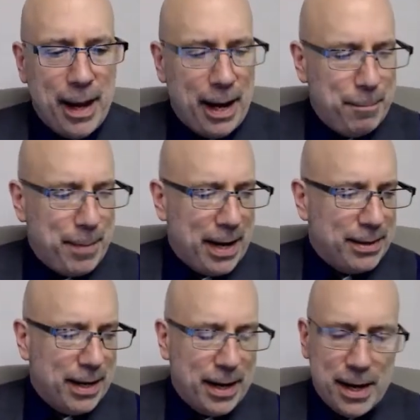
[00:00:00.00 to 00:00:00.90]
And
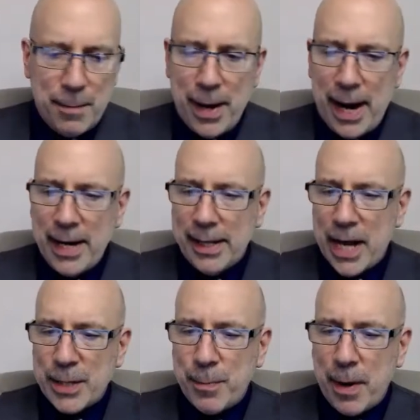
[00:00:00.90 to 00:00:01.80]
Beth, any
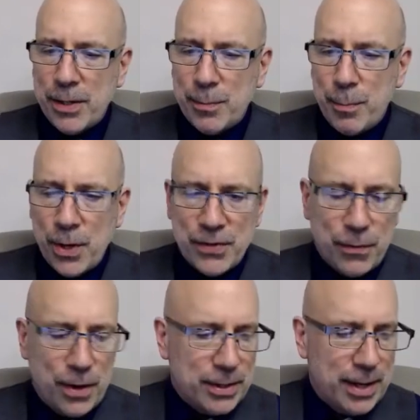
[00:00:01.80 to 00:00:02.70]
last points
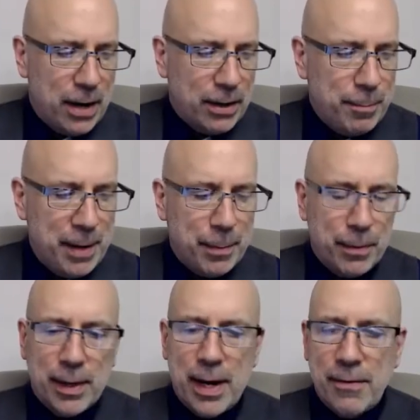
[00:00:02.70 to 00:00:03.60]
for us, and how can
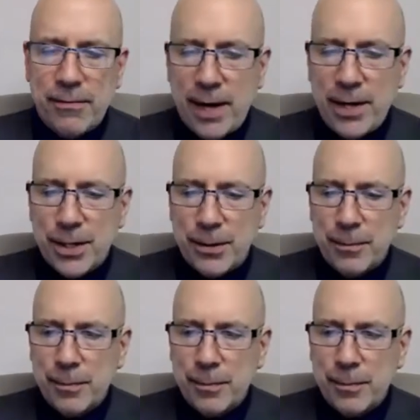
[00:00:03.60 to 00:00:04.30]
people find you?